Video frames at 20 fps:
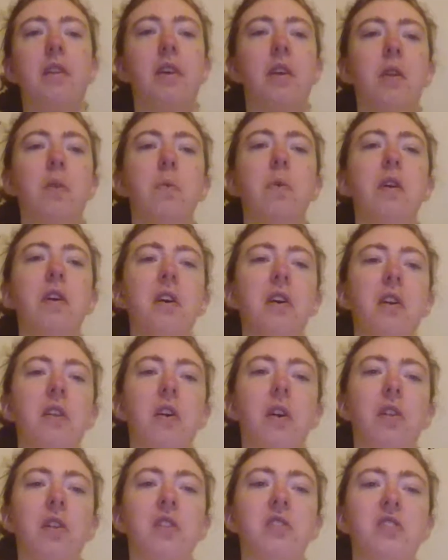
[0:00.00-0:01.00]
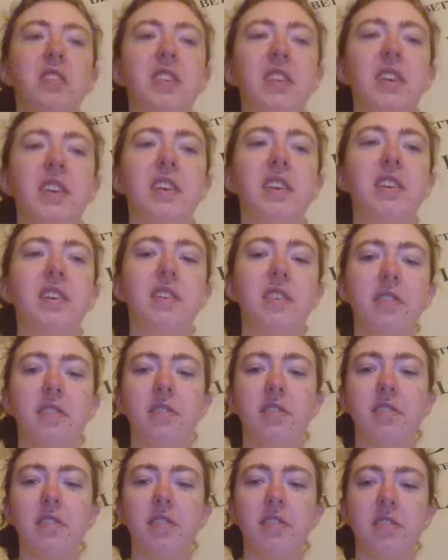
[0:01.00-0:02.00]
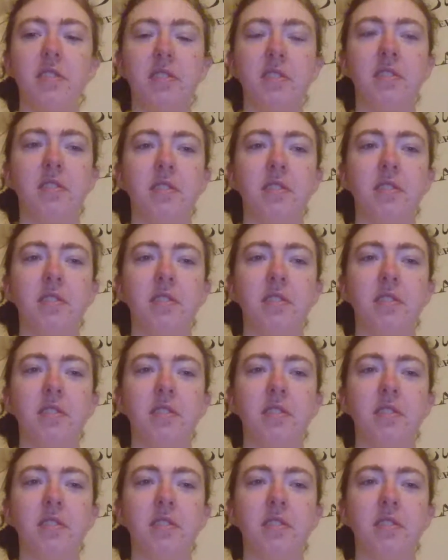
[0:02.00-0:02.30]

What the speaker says: Now the word ology is